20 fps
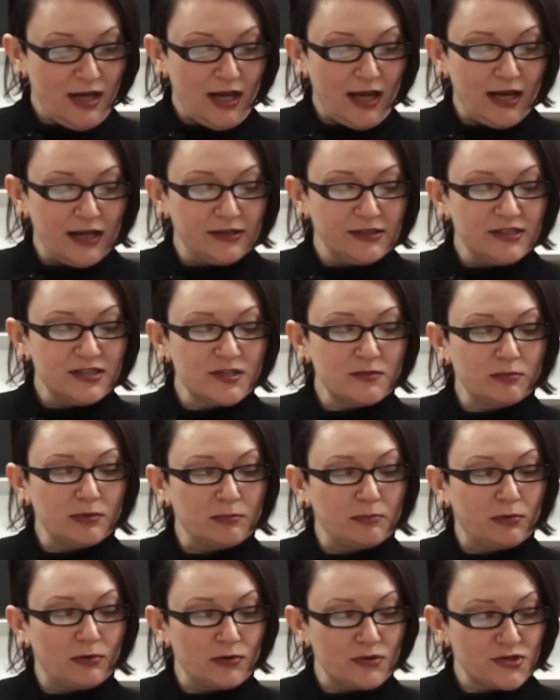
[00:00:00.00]
and
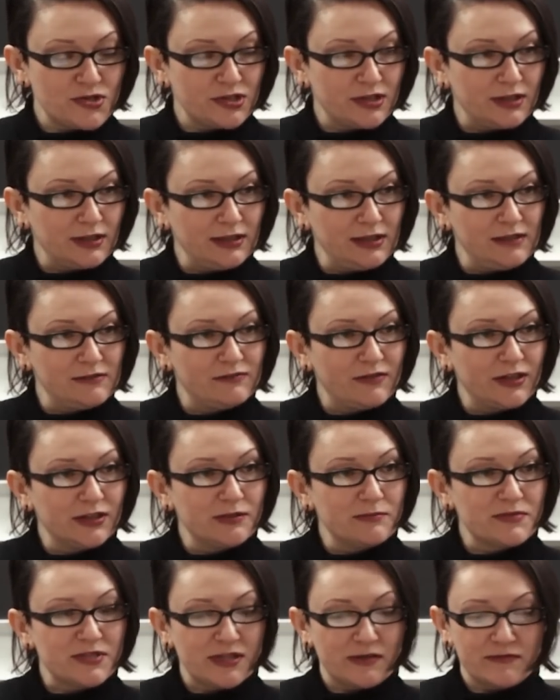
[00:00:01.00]
disproportionately find
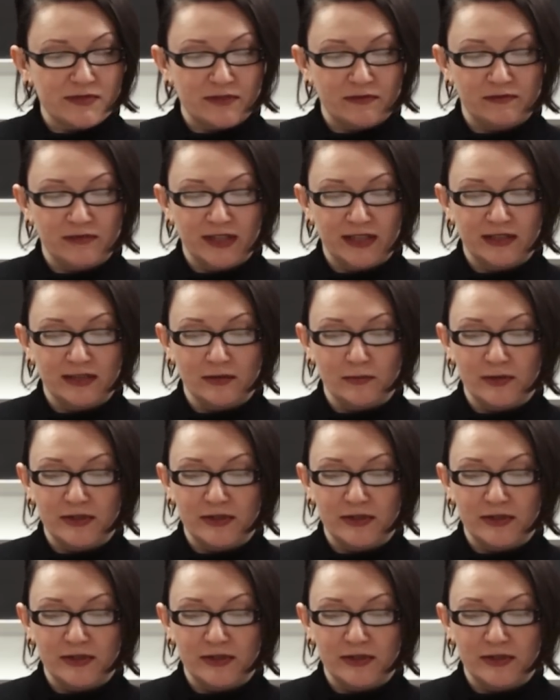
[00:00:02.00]
themselves afflicted